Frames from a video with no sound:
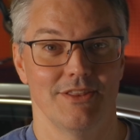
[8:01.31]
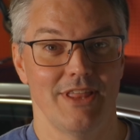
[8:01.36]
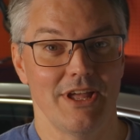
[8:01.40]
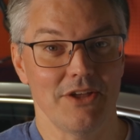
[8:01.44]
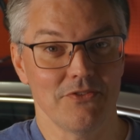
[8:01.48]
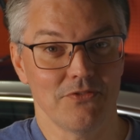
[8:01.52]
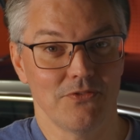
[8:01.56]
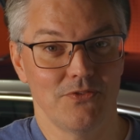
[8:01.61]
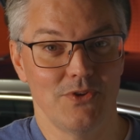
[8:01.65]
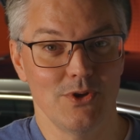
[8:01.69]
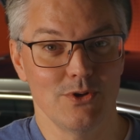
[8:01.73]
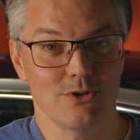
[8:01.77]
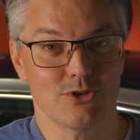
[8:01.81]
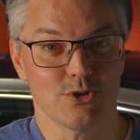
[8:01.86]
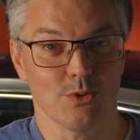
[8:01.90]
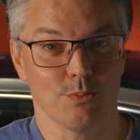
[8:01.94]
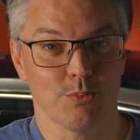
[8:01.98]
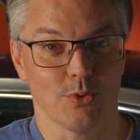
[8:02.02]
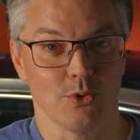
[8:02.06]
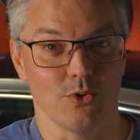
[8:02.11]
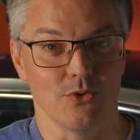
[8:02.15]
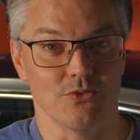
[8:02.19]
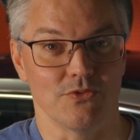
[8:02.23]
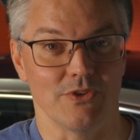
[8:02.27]
That
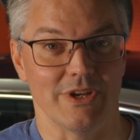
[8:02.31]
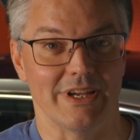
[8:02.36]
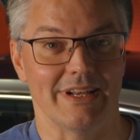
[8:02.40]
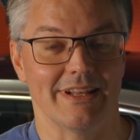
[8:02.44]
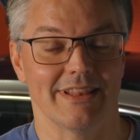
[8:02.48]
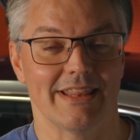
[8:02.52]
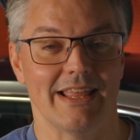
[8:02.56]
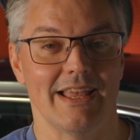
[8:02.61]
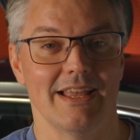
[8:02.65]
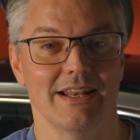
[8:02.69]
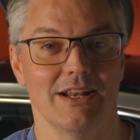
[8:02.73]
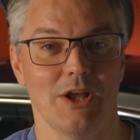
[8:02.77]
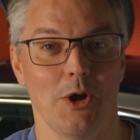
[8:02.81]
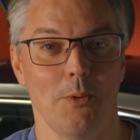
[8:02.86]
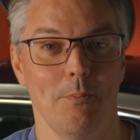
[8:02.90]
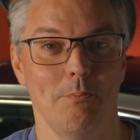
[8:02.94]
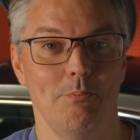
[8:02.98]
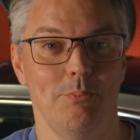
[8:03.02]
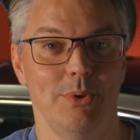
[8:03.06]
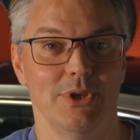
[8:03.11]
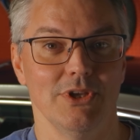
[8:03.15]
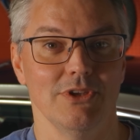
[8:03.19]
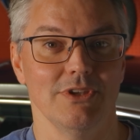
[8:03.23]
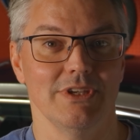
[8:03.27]
future-proofing, that
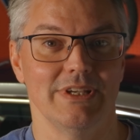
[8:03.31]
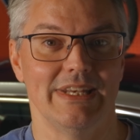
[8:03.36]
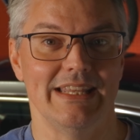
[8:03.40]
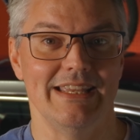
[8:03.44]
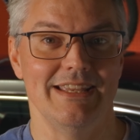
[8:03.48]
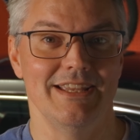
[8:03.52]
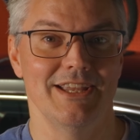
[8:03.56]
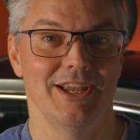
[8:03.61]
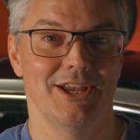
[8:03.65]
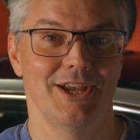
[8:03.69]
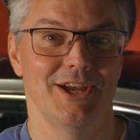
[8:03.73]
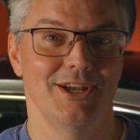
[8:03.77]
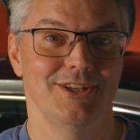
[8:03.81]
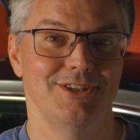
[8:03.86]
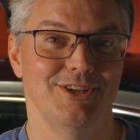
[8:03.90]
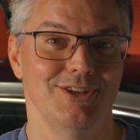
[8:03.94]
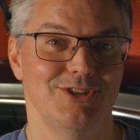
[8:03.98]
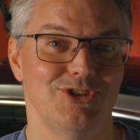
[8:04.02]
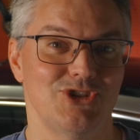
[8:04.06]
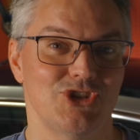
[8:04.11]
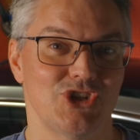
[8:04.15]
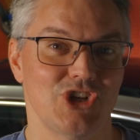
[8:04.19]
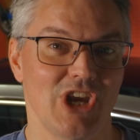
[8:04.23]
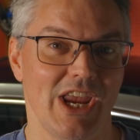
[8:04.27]
ability to
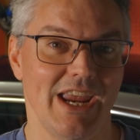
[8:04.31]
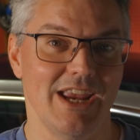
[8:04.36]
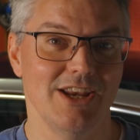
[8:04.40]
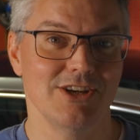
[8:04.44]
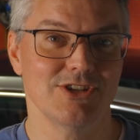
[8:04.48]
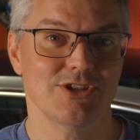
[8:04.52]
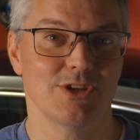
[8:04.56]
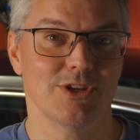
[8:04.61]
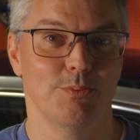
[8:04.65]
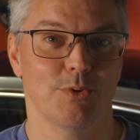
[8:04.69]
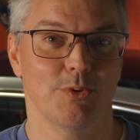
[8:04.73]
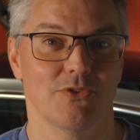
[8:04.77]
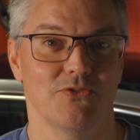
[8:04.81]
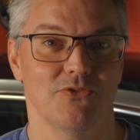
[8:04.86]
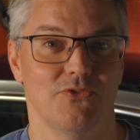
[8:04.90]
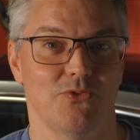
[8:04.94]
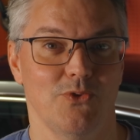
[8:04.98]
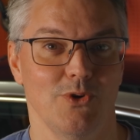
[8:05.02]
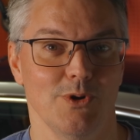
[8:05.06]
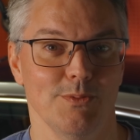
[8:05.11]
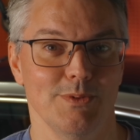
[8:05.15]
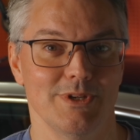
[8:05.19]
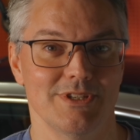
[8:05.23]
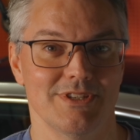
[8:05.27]
change the
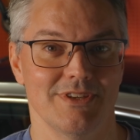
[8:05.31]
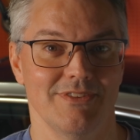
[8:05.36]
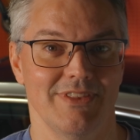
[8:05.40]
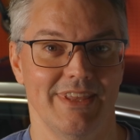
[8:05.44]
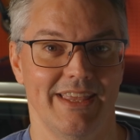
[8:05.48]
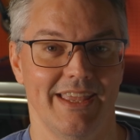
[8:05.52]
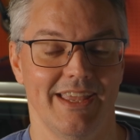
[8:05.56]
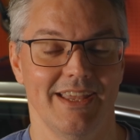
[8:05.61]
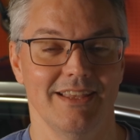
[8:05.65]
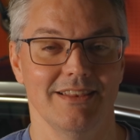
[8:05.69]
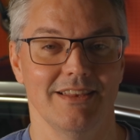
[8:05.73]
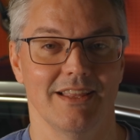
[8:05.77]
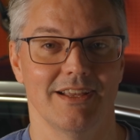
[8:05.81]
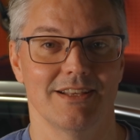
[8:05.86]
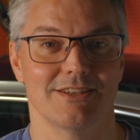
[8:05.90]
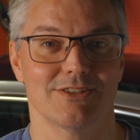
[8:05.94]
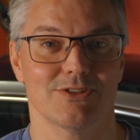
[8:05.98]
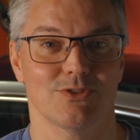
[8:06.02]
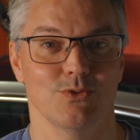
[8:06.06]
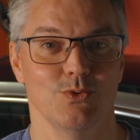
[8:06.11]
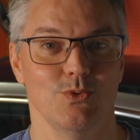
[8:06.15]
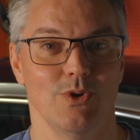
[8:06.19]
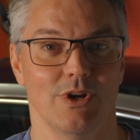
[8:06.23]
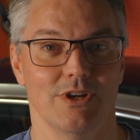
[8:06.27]
performance of the headlights
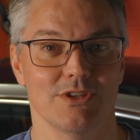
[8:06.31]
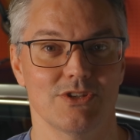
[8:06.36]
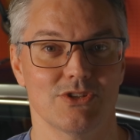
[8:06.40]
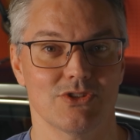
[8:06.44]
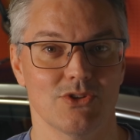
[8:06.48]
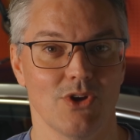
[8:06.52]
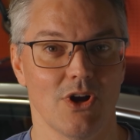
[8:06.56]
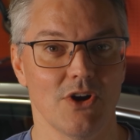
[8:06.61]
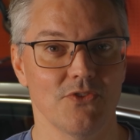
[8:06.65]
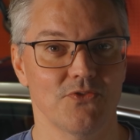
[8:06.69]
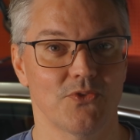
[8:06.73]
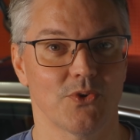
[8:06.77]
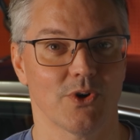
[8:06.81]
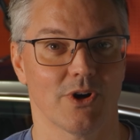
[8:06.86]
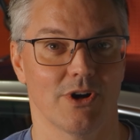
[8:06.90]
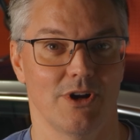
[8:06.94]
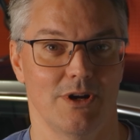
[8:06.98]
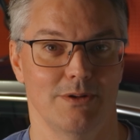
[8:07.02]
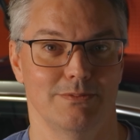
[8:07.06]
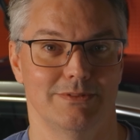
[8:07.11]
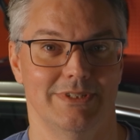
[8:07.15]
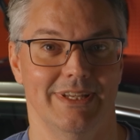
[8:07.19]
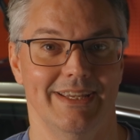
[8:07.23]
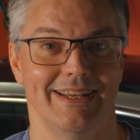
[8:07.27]
through a software
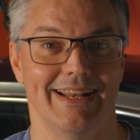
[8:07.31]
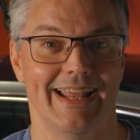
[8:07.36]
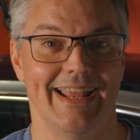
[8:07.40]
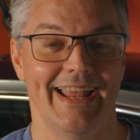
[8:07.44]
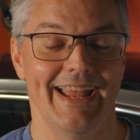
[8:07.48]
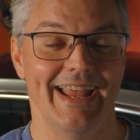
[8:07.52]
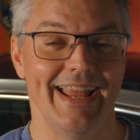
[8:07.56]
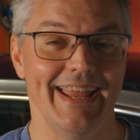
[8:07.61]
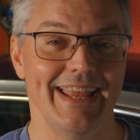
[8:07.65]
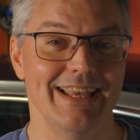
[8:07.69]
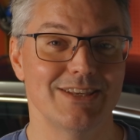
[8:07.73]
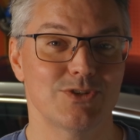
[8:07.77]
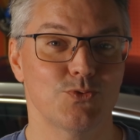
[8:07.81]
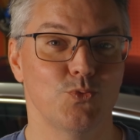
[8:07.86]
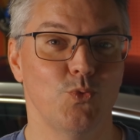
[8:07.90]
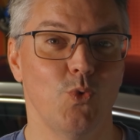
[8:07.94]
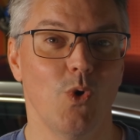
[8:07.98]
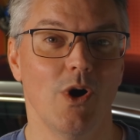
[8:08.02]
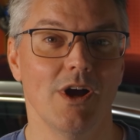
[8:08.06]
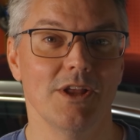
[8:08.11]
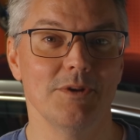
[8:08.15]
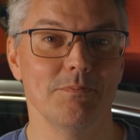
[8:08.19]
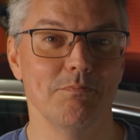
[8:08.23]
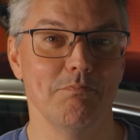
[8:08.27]
update is
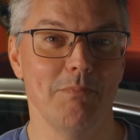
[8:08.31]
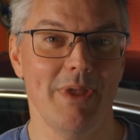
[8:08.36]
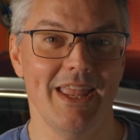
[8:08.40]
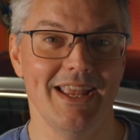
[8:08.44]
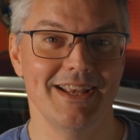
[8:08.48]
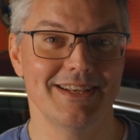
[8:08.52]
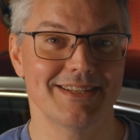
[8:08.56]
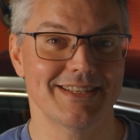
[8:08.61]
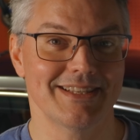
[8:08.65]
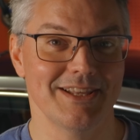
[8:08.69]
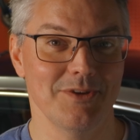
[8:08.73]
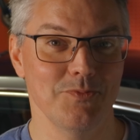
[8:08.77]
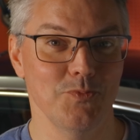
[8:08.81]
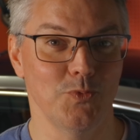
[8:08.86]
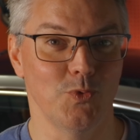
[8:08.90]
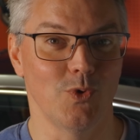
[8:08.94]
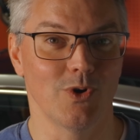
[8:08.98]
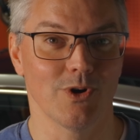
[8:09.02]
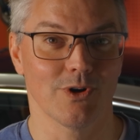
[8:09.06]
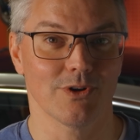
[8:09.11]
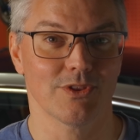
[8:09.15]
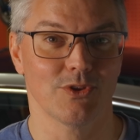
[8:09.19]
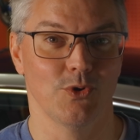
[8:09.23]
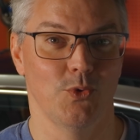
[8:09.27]
what makes them
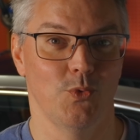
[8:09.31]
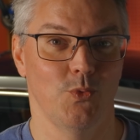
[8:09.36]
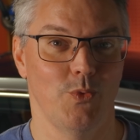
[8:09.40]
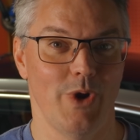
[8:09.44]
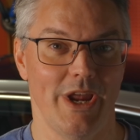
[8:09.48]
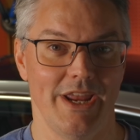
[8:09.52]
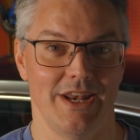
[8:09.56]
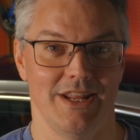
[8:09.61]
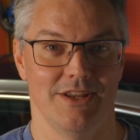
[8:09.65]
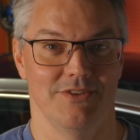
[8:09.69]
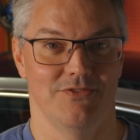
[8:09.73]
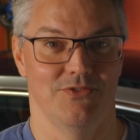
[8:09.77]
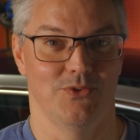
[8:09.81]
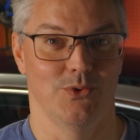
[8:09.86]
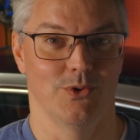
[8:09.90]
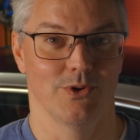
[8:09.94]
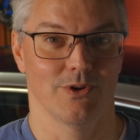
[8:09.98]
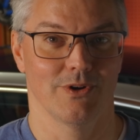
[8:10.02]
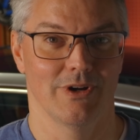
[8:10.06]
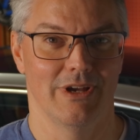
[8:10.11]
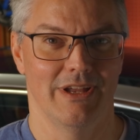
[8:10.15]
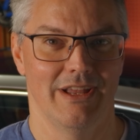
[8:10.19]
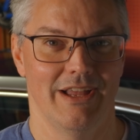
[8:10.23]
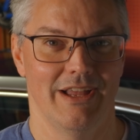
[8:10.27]
worth waiting for.